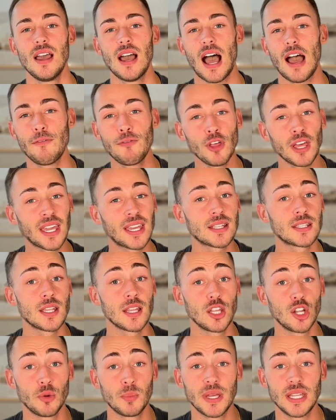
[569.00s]
I feel like it's a
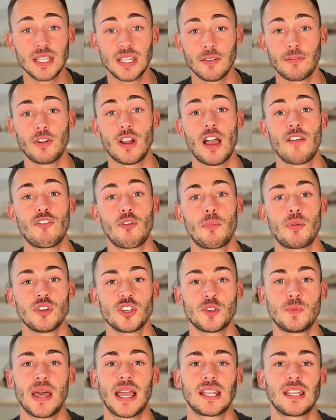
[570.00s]
little bit different of a
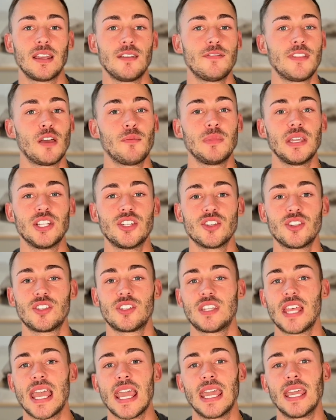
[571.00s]
perspective than me just
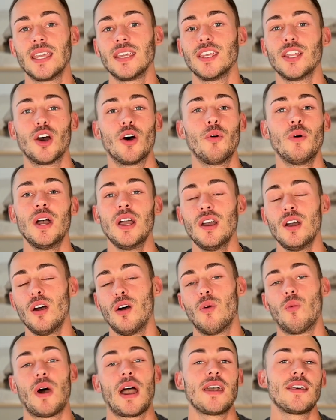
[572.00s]
saying, you know,
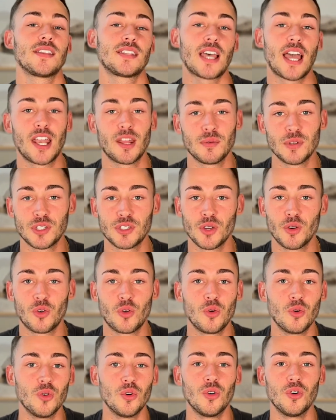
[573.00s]
why this item is so
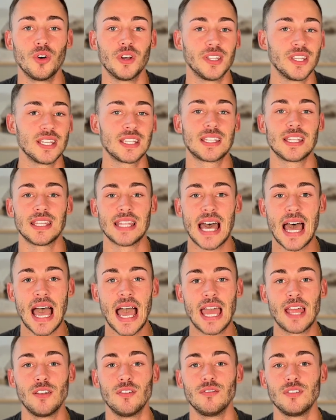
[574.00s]
cool and this and that
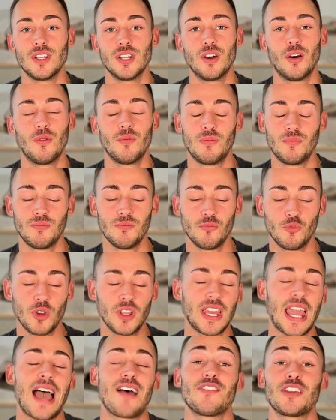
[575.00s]
and you know
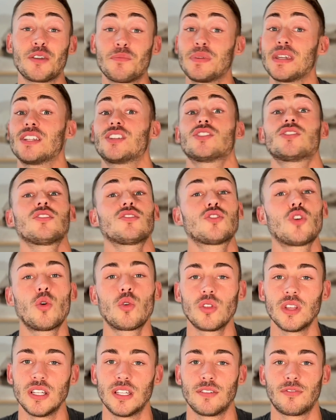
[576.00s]
really having it be just a
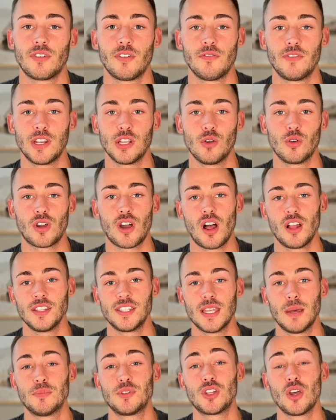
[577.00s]
totally different video
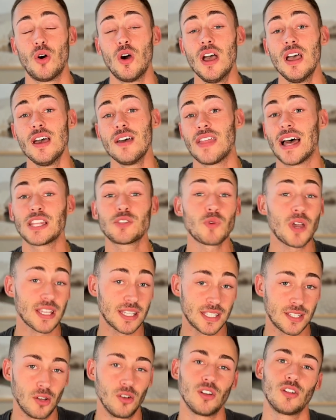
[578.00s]
concept so that's why i
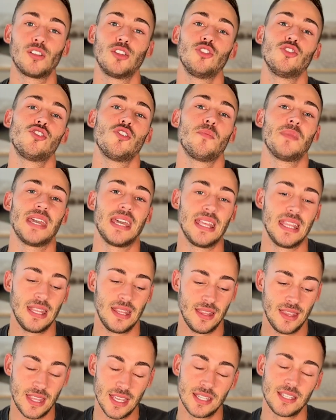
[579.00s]
still include them
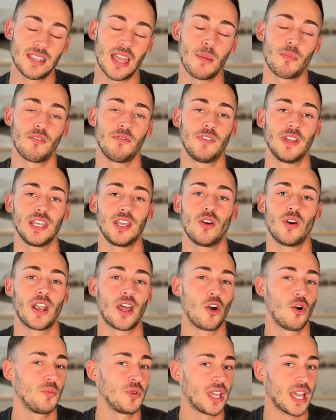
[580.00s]
in this type of video and i
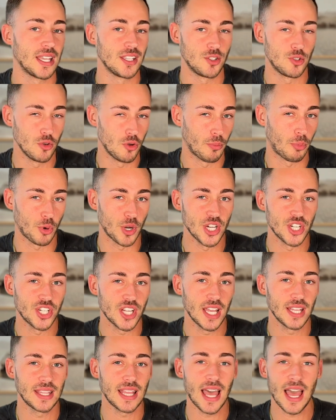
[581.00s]
hope you guys do
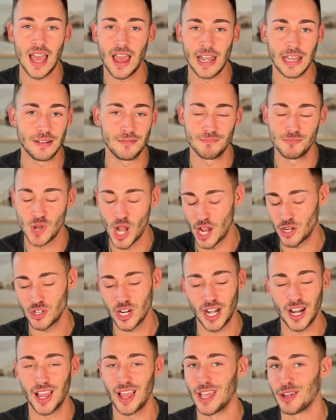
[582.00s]
appreciate that i'm not
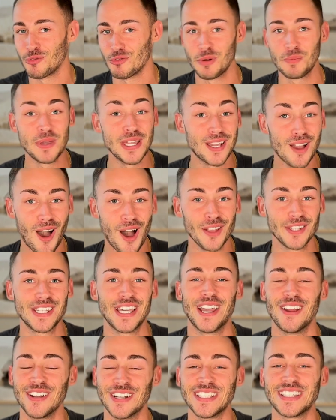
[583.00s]
trying to like repeat
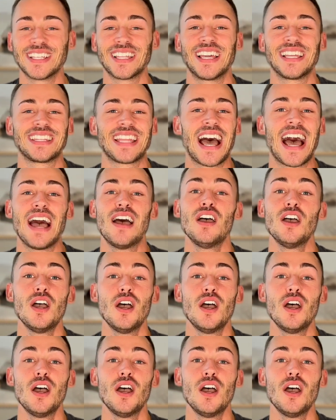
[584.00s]
content or anything like that